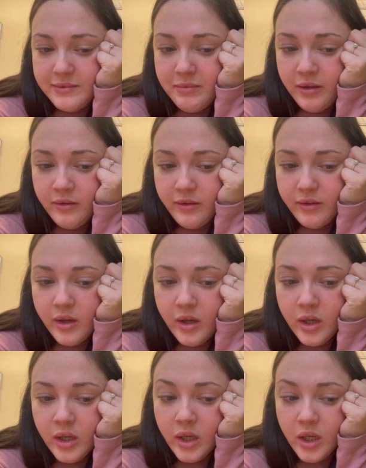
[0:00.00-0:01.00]
month
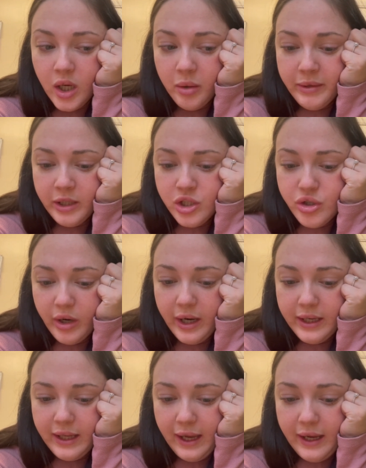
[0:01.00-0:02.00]
and we can try
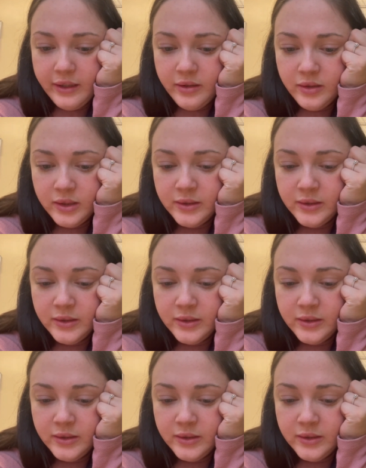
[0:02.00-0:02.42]
again.